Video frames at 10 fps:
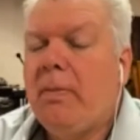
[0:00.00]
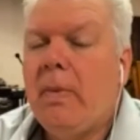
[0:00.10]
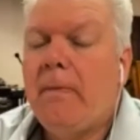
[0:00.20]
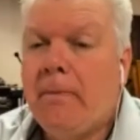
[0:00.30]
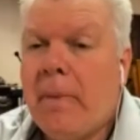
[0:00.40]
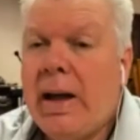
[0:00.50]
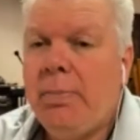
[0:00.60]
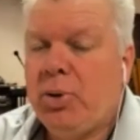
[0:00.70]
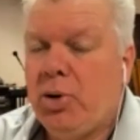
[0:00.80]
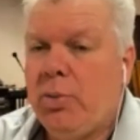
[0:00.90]
my
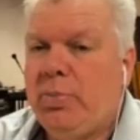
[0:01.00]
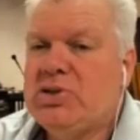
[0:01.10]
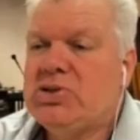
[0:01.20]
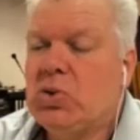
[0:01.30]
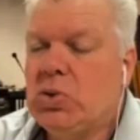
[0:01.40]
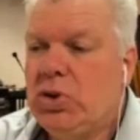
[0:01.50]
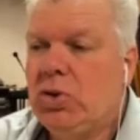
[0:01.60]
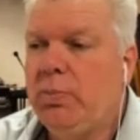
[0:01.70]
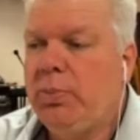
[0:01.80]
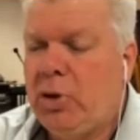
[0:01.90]
purpose or
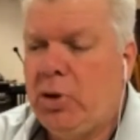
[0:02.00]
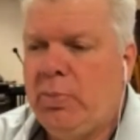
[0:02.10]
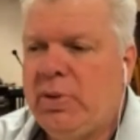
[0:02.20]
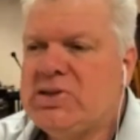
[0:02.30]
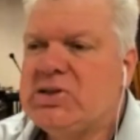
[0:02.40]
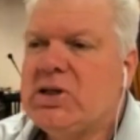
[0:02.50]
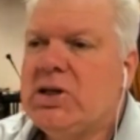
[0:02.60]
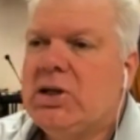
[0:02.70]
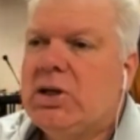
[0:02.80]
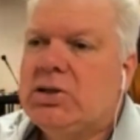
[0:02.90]
your
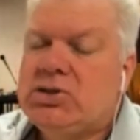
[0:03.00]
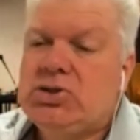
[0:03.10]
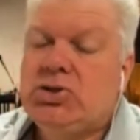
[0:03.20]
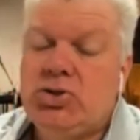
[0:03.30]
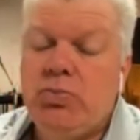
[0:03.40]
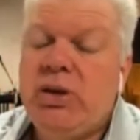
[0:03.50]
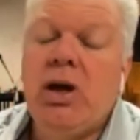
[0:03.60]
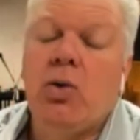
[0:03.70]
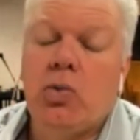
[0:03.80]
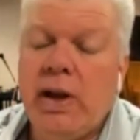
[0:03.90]
purpose to be
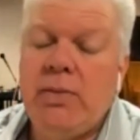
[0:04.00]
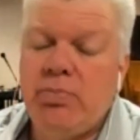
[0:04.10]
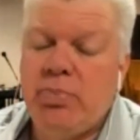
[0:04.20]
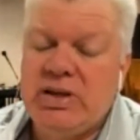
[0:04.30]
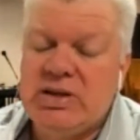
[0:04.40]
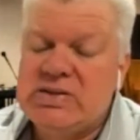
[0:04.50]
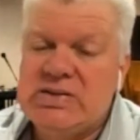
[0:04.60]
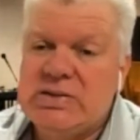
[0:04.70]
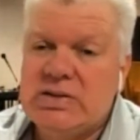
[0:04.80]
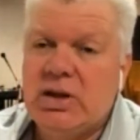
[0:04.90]
a
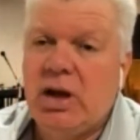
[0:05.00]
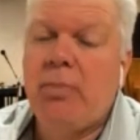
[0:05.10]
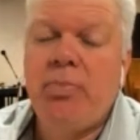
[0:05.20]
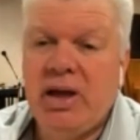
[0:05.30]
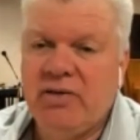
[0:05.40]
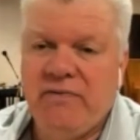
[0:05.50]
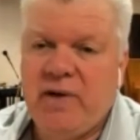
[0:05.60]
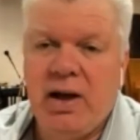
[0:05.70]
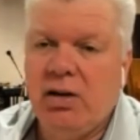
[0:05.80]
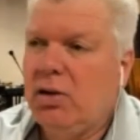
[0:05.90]
rapist a
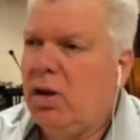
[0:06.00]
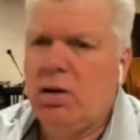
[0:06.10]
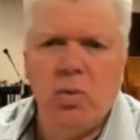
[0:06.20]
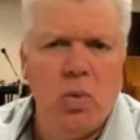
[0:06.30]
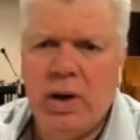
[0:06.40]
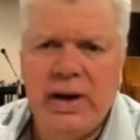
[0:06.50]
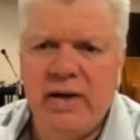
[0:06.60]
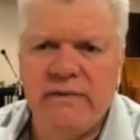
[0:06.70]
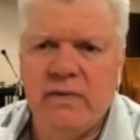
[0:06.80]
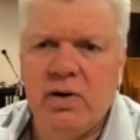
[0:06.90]
pedophile,
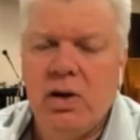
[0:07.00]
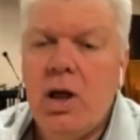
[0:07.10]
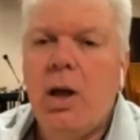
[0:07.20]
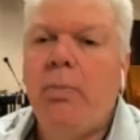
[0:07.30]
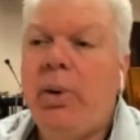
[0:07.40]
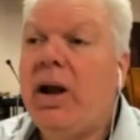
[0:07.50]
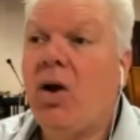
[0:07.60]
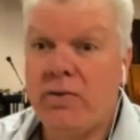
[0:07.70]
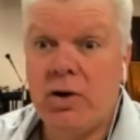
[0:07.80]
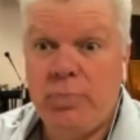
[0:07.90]
whatever. Right. But
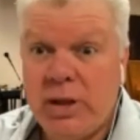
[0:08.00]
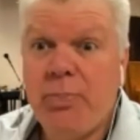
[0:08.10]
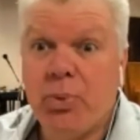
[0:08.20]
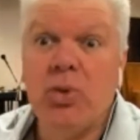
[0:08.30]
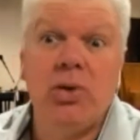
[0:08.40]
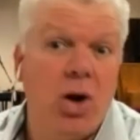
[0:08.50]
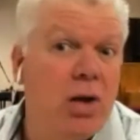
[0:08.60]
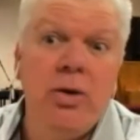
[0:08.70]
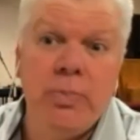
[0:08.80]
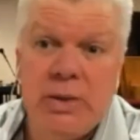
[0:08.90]
are there people are
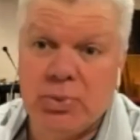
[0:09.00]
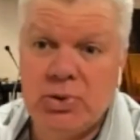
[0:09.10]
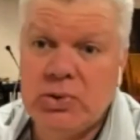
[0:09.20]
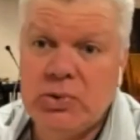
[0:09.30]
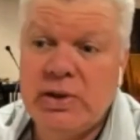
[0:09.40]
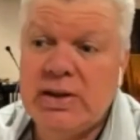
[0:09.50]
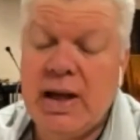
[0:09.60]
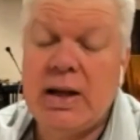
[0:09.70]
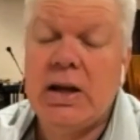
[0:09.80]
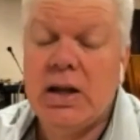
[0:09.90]
there people doing that?